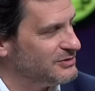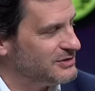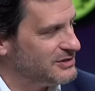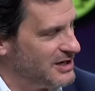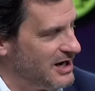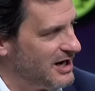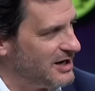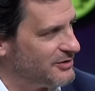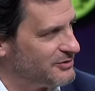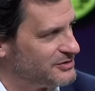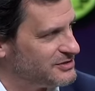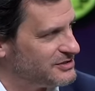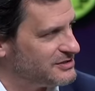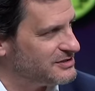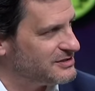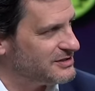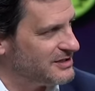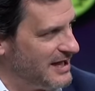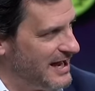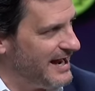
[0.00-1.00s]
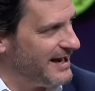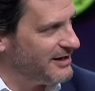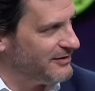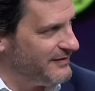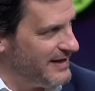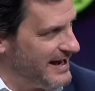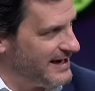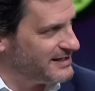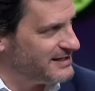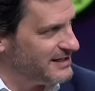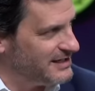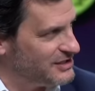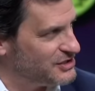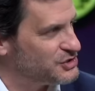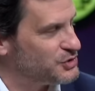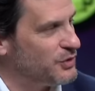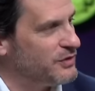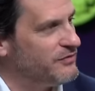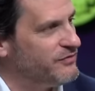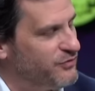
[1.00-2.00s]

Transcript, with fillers: Congress's lack of acting. It sort right.